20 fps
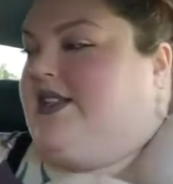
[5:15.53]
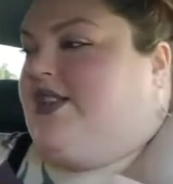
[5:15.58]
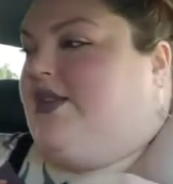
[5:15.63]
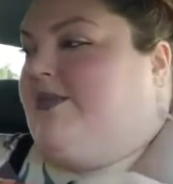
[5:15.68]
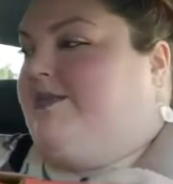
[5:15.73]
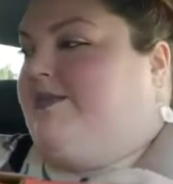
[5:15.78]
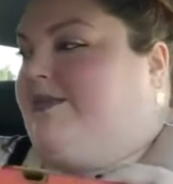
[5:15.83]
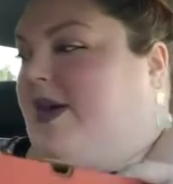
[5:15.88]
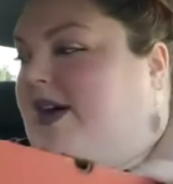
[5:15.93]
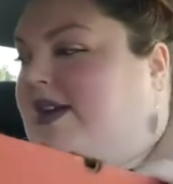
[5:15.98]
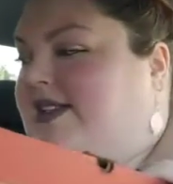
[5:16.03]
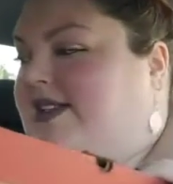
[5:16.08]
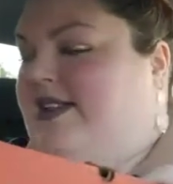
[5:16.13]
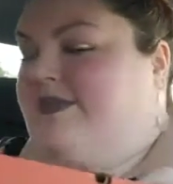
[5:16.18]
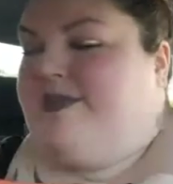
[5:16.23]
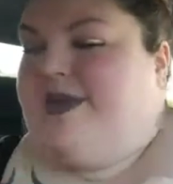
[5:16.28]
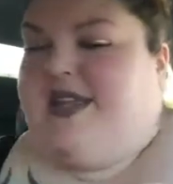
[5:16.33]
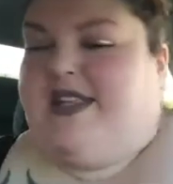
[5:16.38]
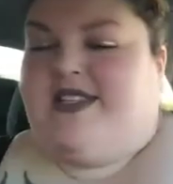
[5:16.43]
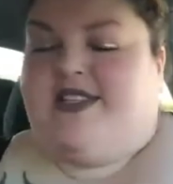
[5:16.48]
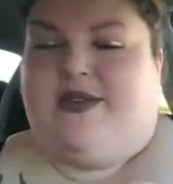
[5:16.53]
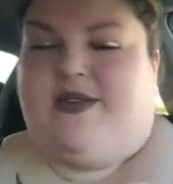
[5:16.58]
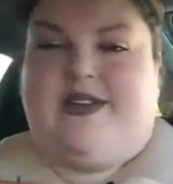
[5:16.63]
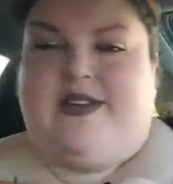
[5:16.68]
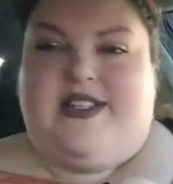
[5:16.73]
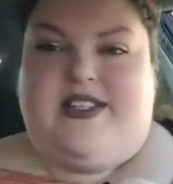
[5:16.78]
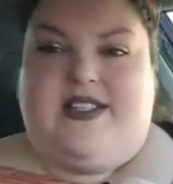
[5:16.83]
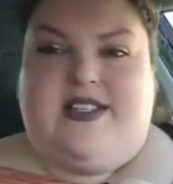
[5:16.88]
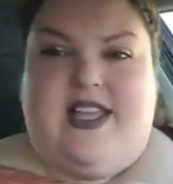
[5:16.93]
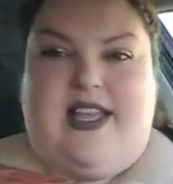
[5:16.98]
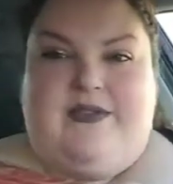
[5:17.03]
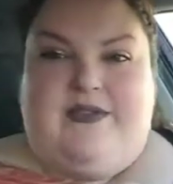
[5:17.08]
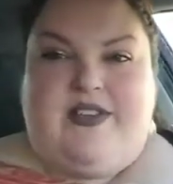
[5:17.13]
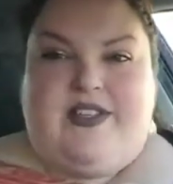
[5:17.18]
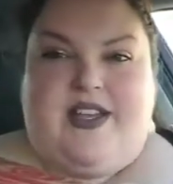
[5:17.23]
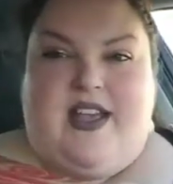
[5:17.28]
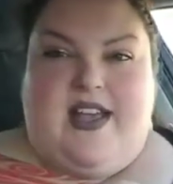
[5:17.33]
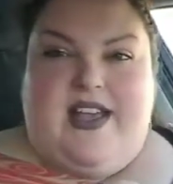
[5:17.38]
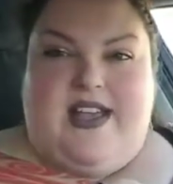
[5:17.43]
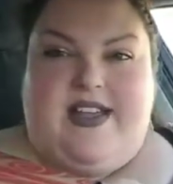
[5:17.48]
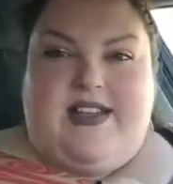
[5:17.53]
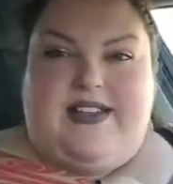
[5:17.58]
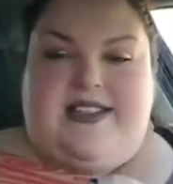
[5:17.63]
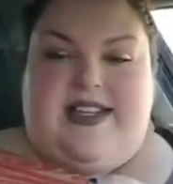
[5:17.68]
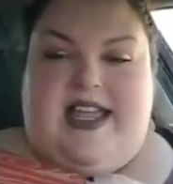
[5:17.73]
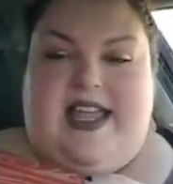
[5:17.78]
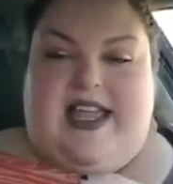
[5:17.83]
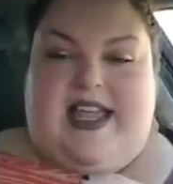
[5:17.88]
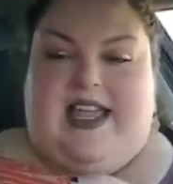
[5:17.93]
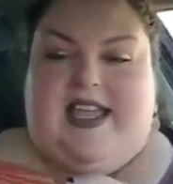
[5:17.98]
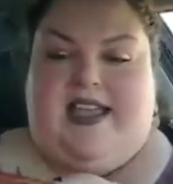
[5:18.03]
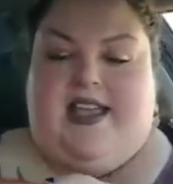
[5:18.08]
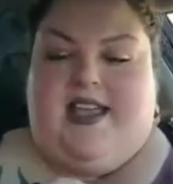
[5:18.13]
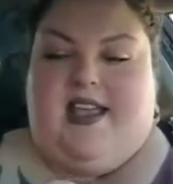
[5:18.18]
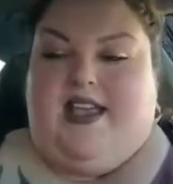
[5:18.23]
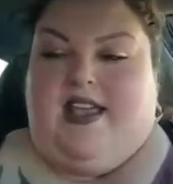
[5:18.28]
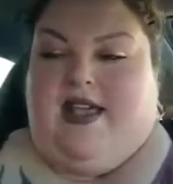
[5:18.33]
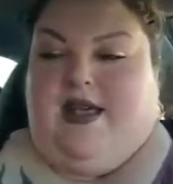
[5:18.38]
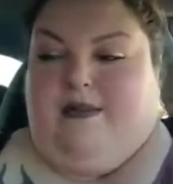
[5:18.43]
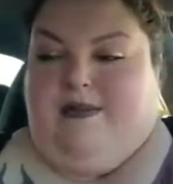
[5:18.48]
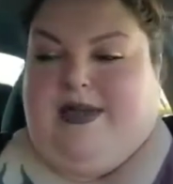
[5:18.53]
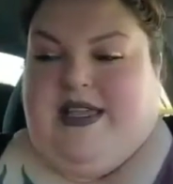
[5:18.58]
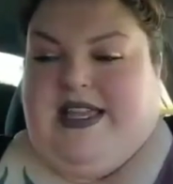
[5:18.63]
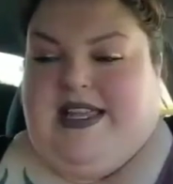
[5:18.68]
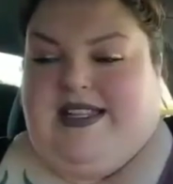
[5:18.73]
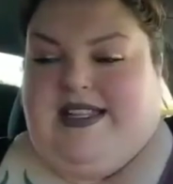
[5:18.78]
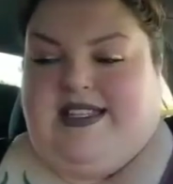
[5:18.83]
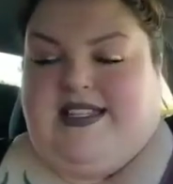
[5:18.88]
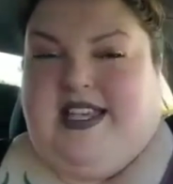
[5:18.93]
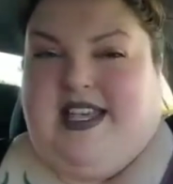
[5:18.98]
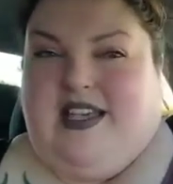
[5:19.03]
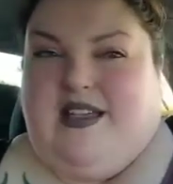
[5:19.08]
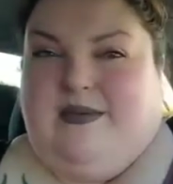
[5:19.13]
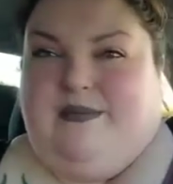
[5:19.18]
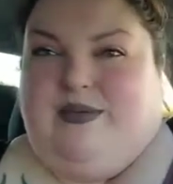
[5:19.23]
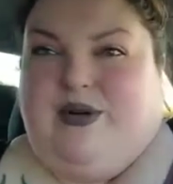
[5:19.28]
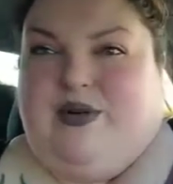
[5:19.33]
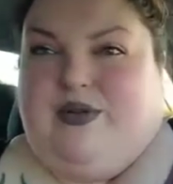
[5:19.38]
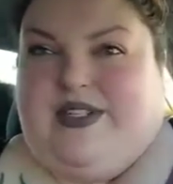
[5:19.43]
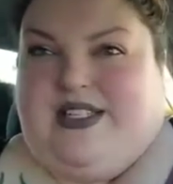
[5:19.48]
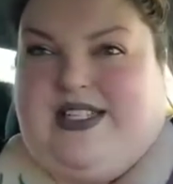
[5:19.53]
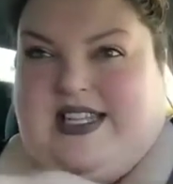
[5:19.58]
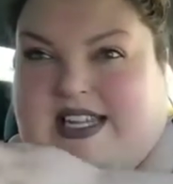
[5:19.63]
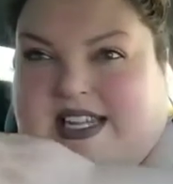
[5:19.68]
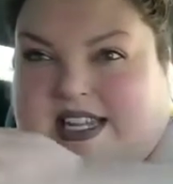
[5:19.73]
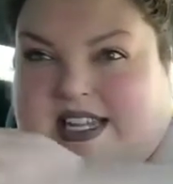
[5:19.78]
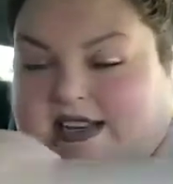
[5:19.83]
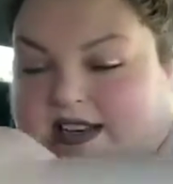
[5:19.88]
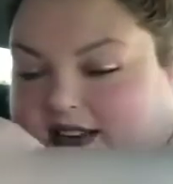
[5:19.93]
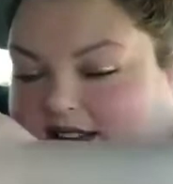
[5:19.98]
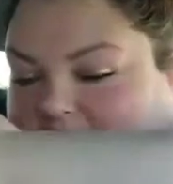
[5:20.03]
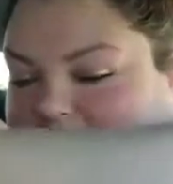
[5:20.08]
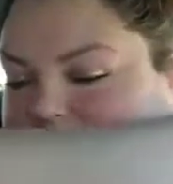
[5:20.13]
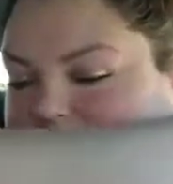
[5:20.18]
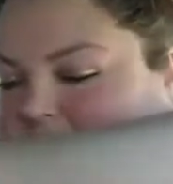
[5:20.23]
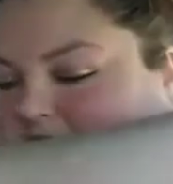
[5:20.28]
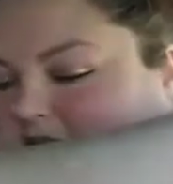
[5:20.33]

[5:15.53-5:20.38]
So Boston Pizza recently advertised a pizza poutine.